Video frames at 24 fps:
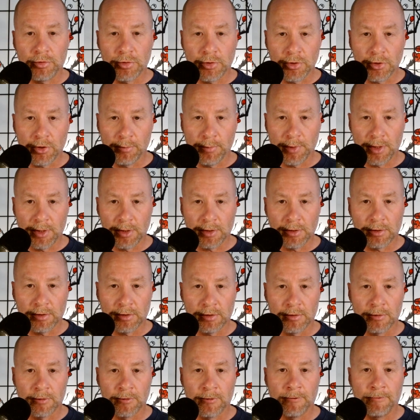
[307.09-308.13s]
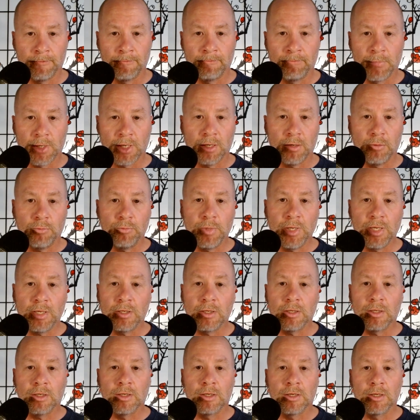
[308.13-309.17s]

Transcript: terminists admit